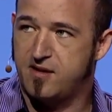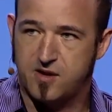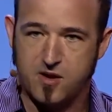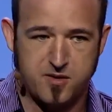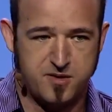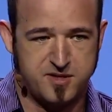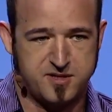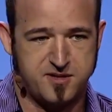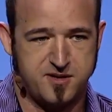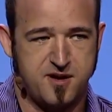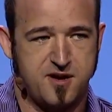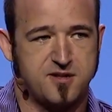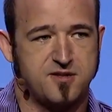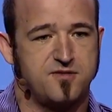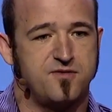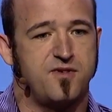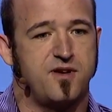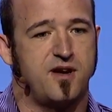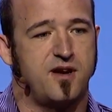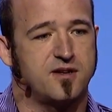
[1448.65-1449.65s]
Code is an
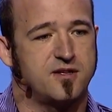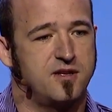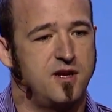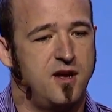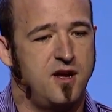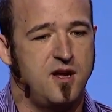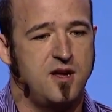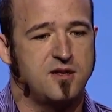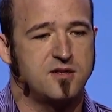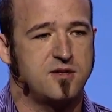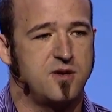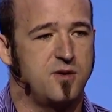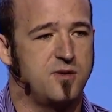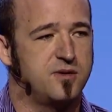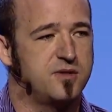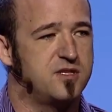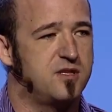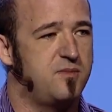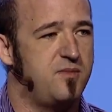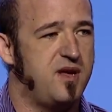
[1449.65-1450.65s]
artifact. So
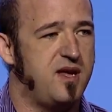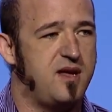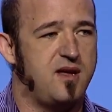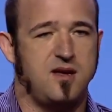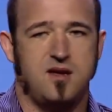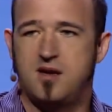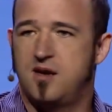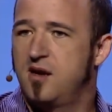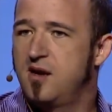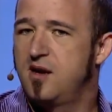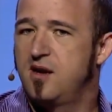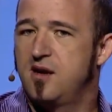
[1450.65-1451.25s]
to me,